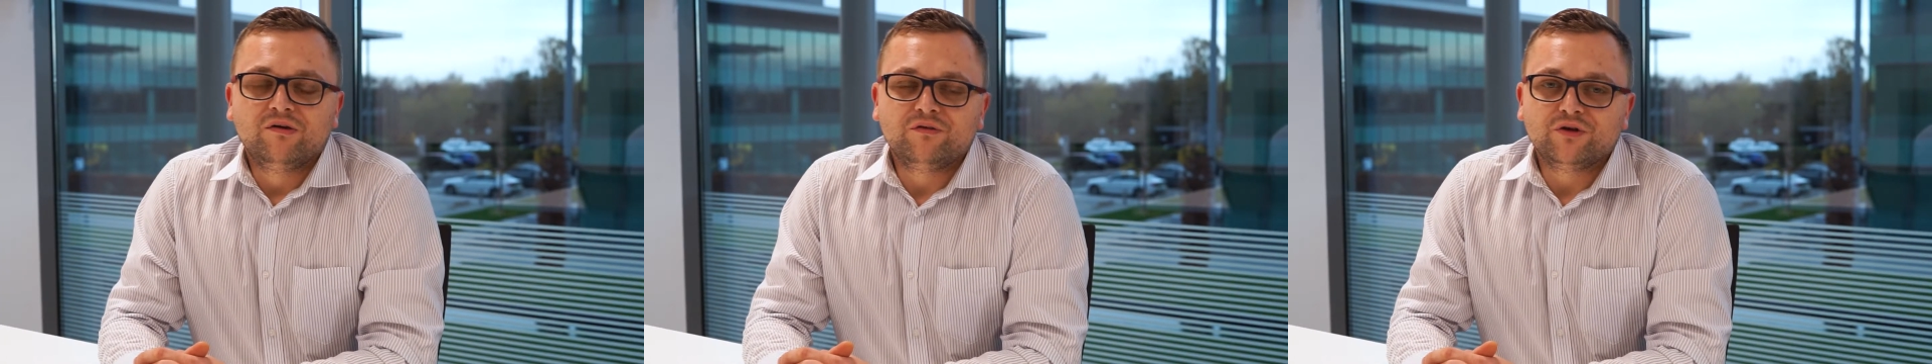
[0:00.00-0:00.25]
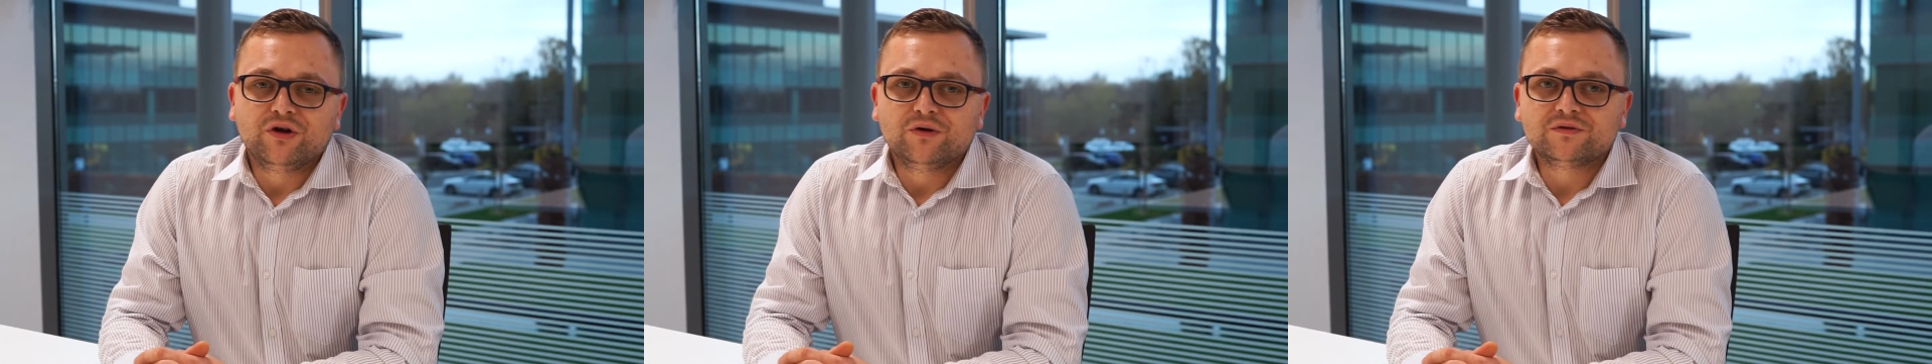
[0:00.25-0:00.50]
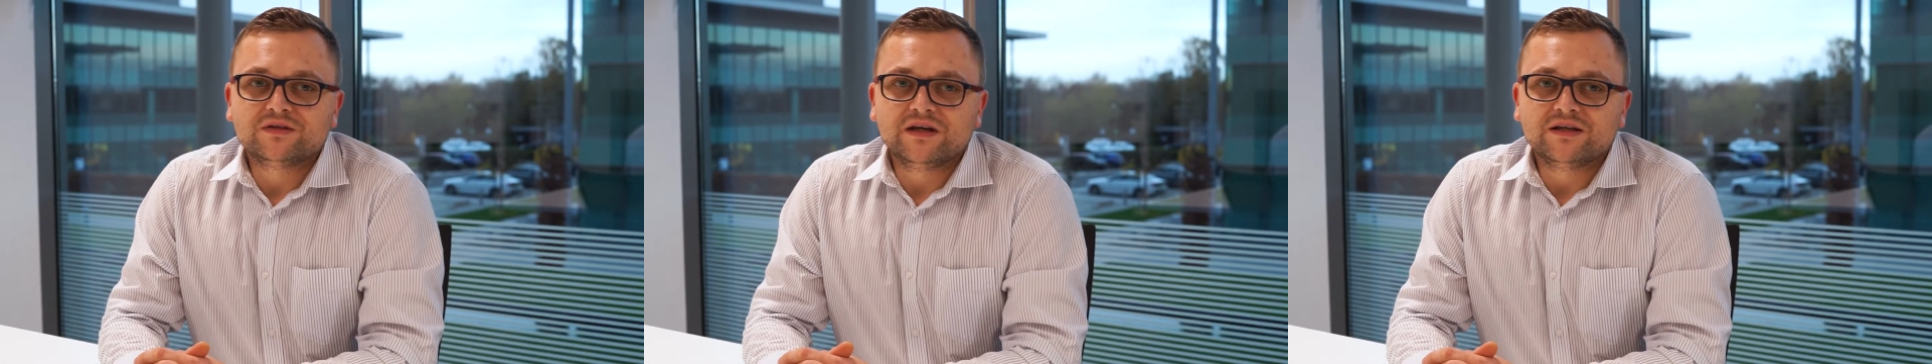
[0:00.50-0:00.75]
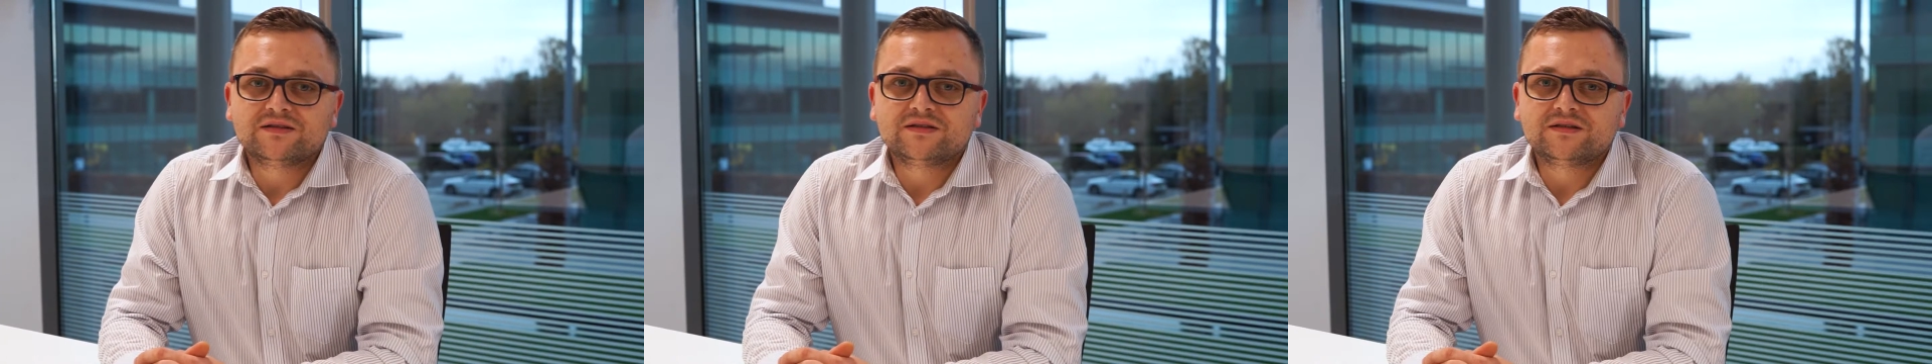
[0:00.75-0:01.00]
for the
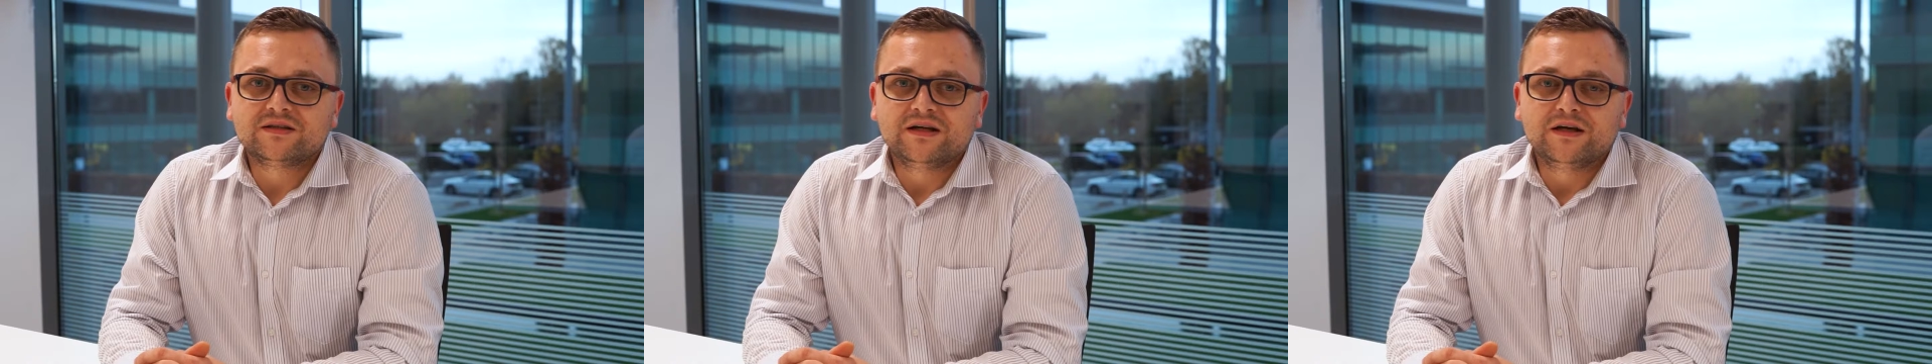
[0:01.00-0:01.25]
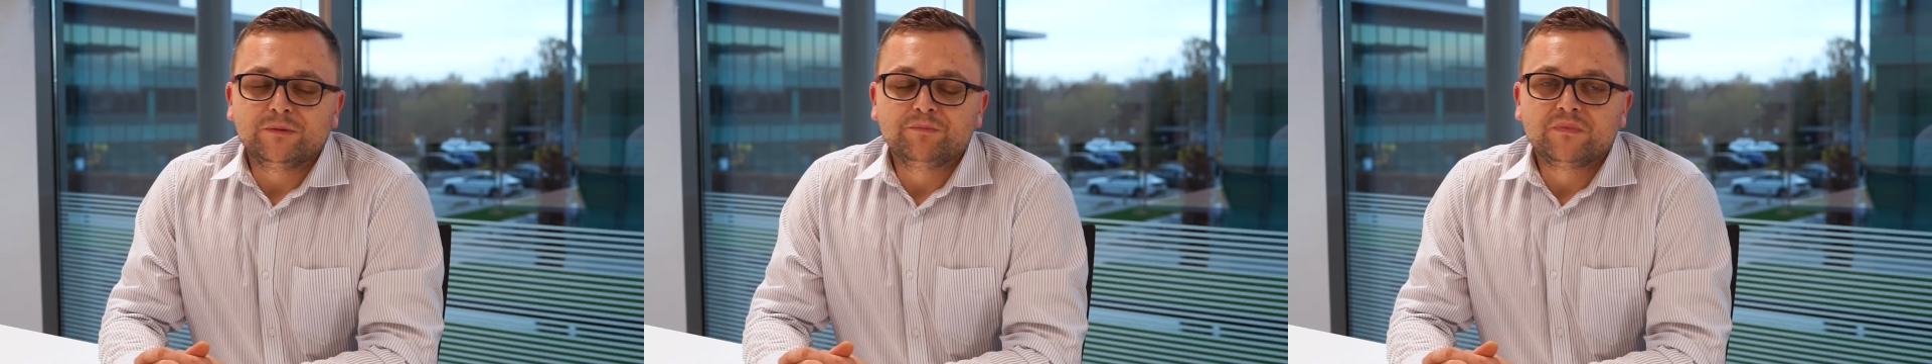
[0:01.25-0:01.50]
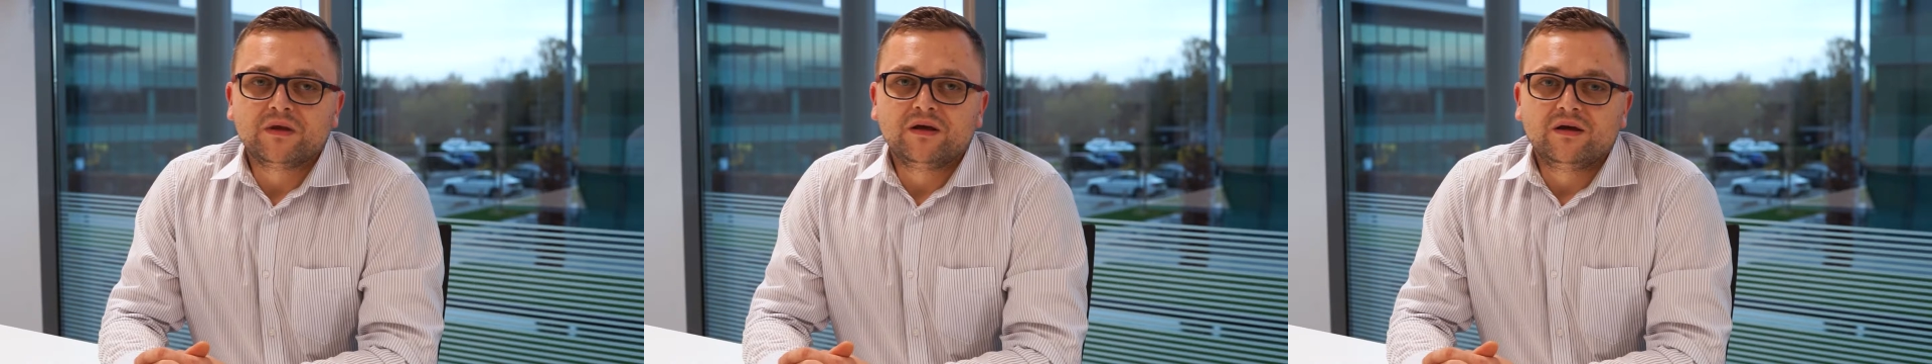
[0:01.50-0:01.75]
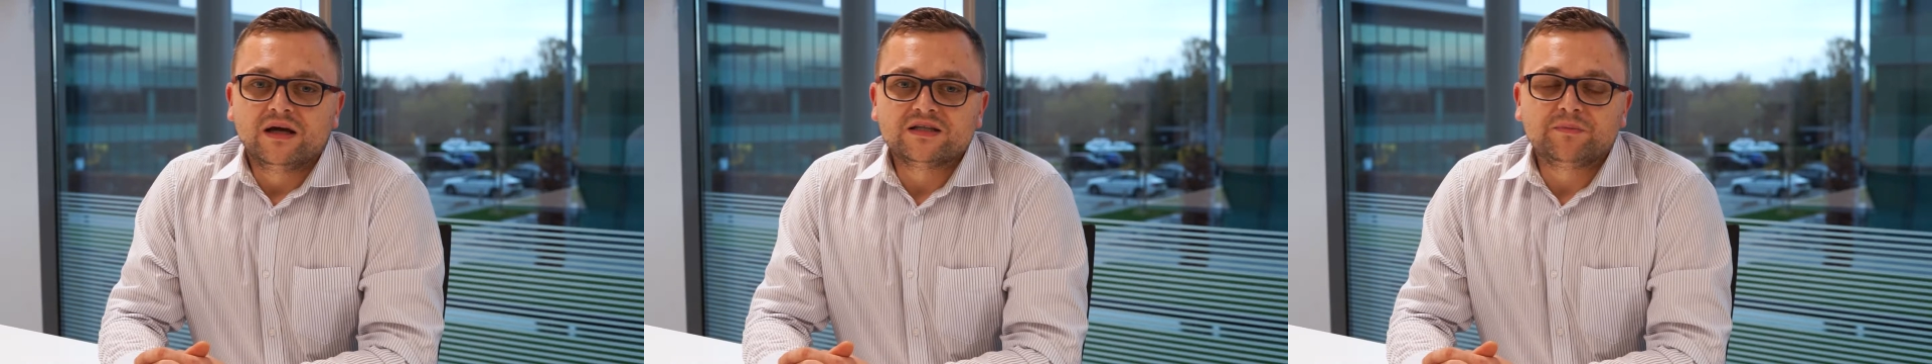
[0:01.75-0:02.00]
OCS
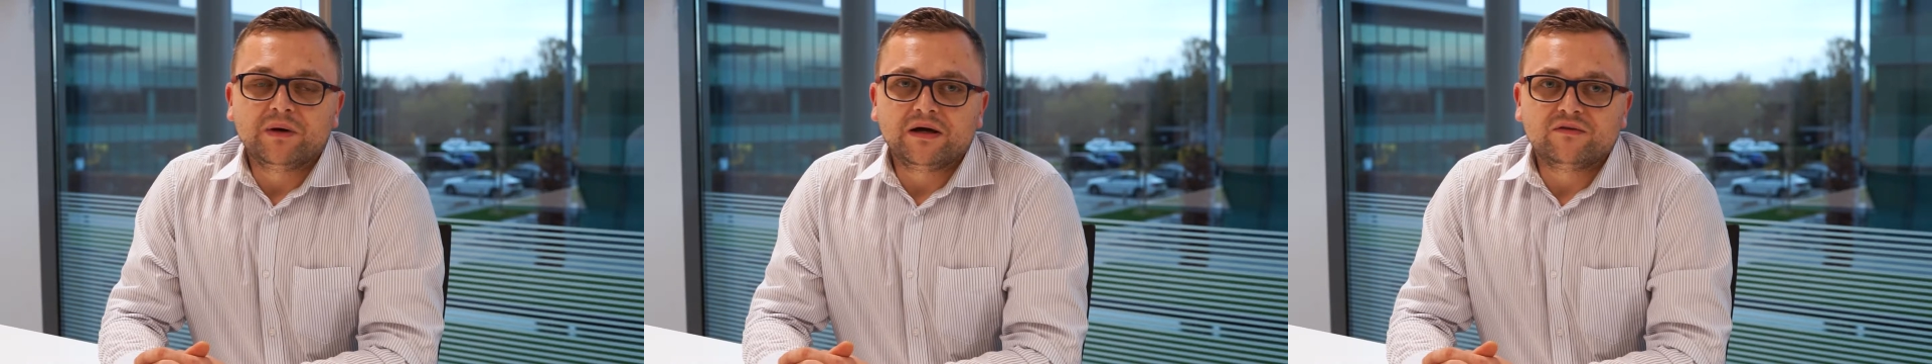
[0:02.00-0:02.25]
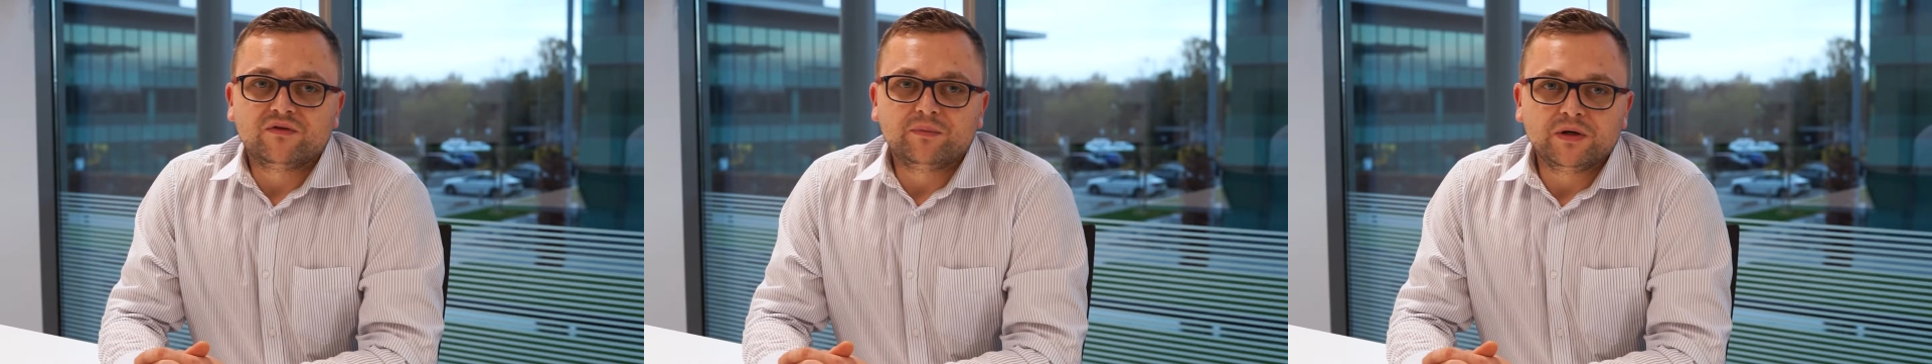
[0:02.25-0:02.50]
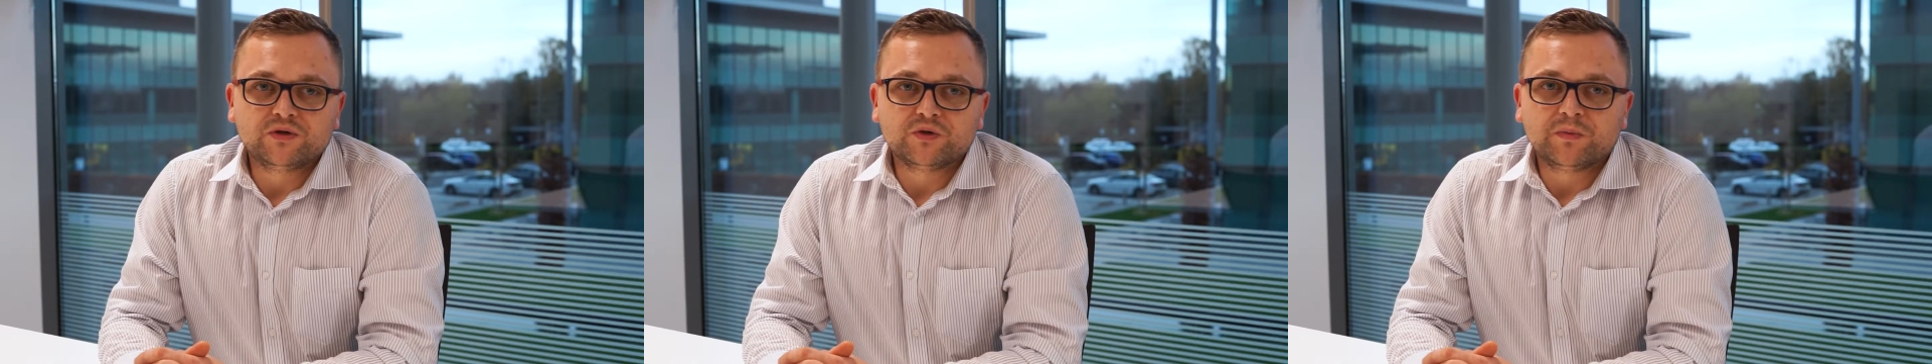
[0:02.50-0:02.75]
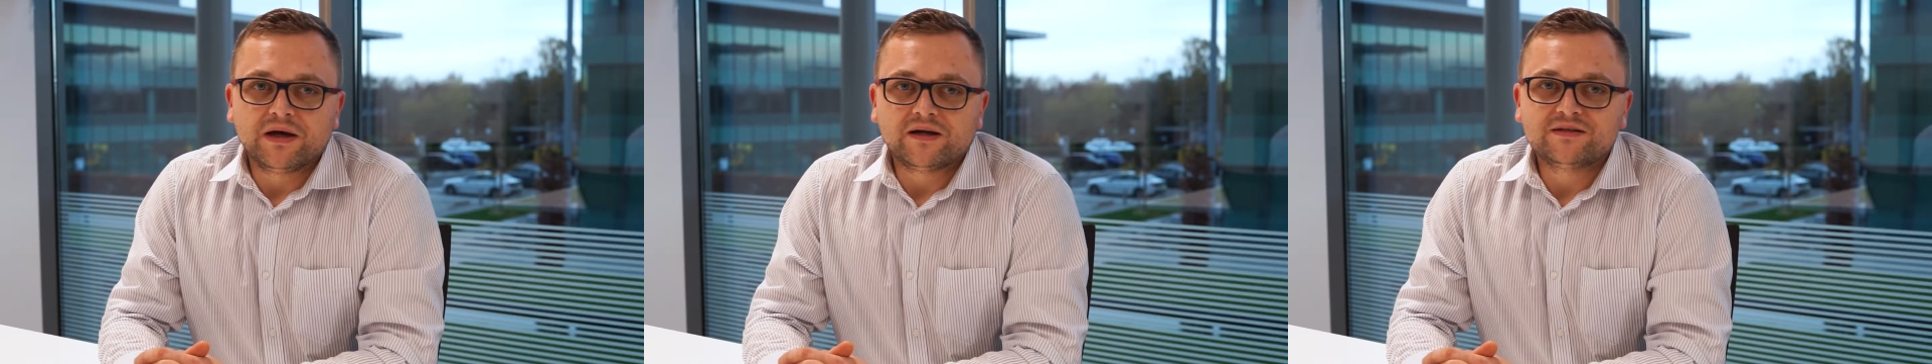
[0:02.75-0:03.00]
uh, as a part of the
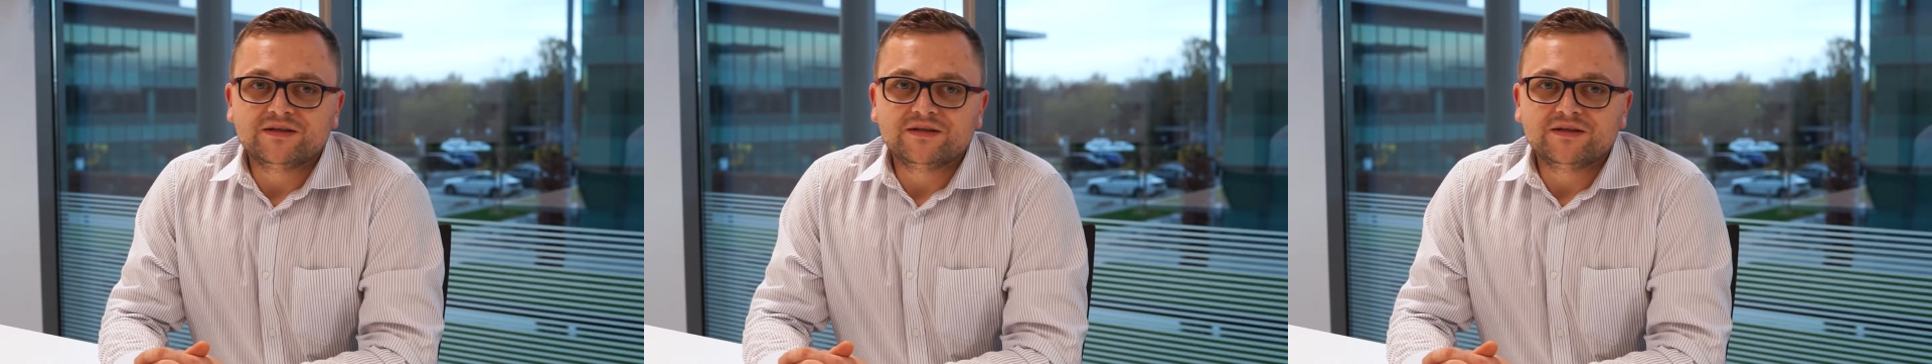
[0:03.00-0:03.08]
Birchwood Park